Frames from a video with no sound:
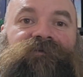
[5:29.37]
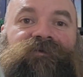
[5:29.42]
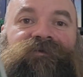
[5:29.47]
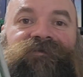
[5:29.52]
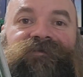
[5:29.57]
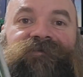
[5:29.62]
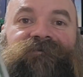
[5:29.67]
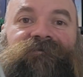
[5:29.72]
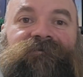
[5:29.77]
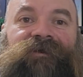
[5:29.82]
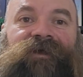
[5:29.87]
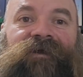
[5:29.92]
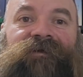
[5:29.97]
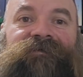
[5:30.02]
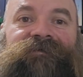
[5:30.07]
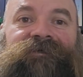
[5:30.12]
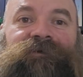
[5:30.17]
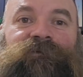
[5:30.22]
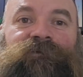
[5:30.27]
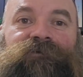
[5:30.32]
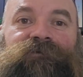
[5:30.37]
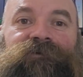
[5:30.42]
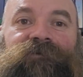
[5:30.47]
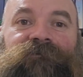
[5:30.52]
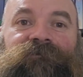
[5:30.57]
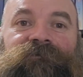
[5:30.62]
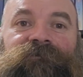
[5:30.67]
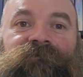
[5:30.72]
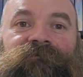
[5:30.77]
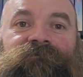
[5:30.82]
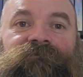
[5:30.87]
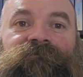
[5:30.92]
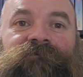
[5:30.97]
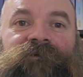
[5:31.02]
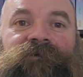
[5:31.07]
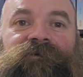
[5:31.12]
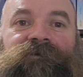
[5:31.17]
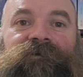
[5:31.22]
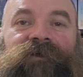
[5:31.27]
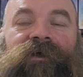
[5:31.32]
which is kind of similar
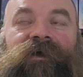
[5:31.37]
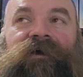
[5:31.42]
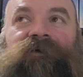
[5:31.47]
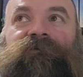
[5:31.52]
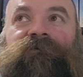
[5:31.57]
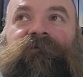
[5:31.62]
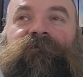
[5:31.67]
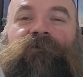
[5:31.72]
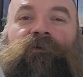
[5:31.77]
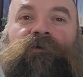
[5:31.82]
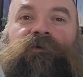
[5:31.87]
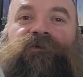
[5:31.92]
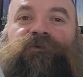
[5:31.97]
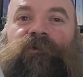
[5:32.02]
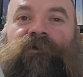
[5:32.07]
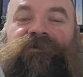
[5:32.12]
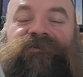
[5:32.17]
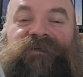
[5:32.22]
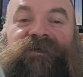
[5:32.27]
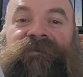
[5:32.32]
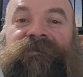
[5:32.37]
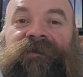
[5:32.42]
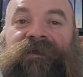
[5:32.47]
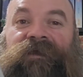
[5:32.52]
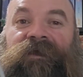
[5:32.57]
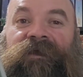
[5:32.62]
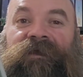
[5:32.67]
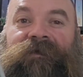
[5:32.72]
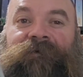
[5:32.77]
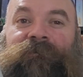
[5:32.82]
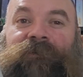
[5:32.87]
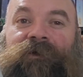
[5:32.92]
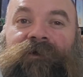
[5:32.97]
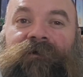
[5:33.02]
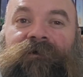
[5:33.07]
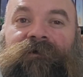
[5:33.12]
to how the Force works in the game,